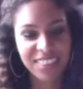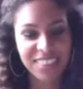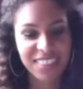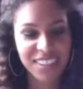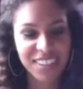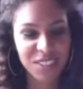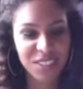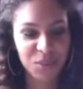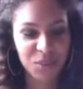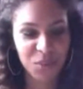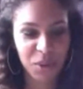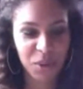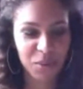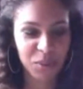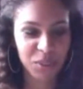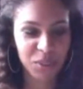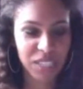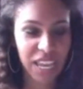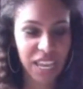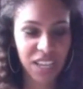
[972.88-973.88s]
"That sword
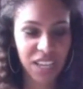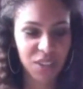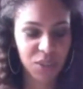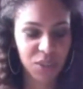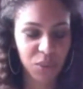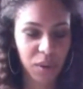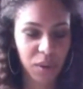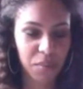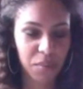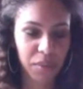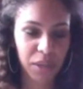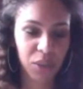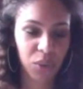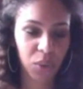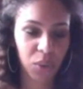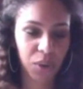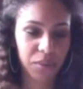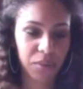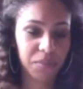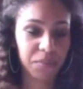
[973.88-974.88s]
will tangle you up, my
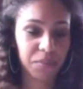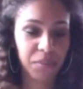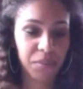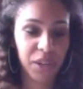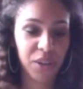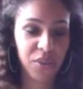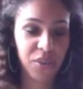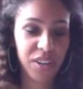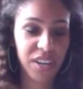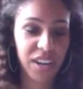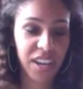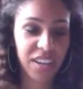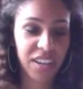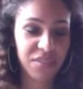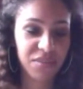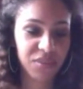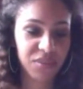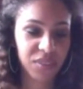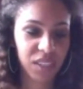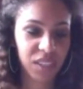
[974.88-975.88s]
lord. Better a knife."
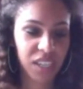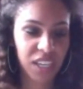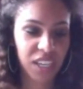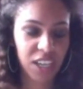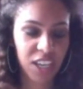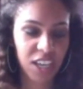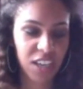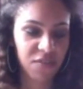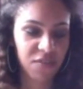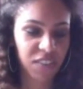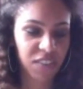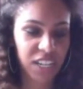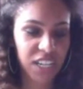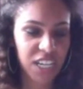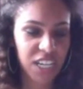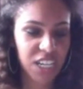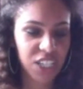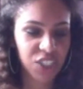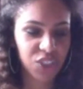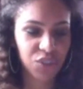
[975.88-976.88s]
"If I
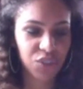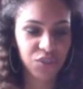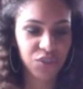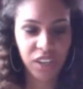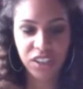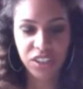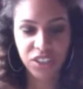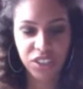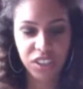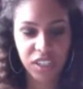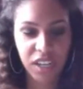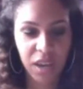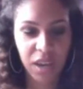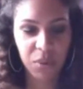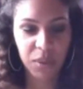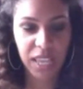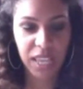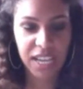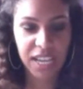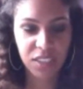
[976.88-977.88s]
need instruction, I will
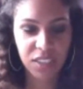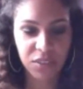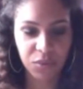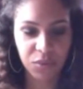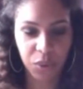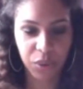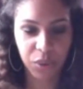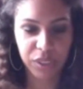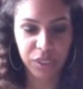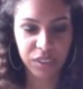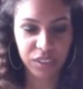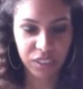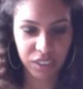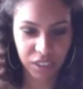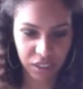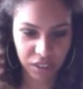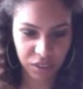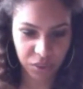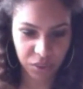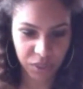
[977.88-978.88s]
ask for it," the young
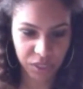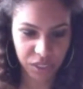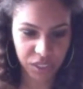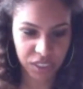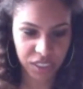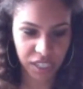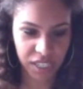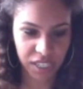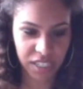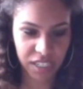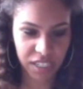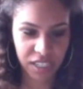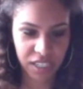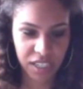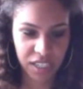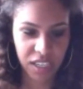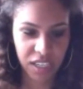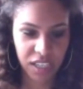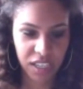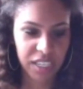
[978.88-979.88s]
lord said.
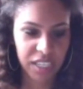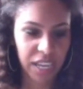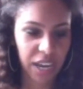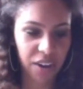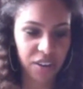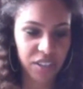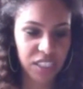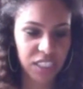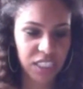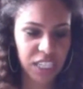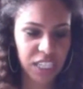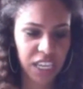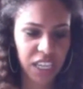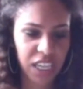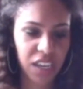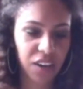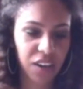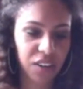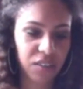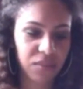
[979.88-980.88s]
"Garrett, stay
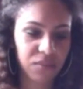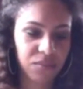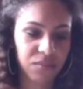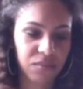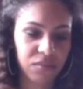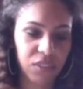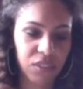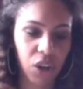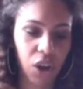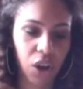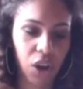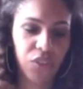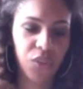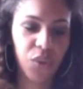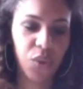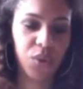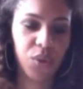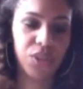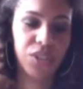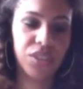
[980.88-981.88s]
here. Guard
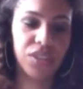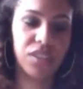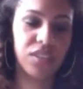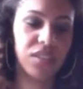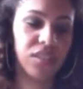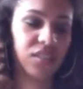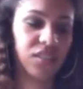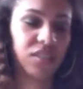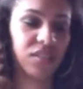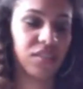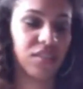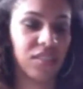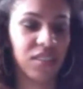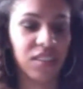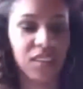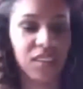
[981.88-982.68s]
the horses."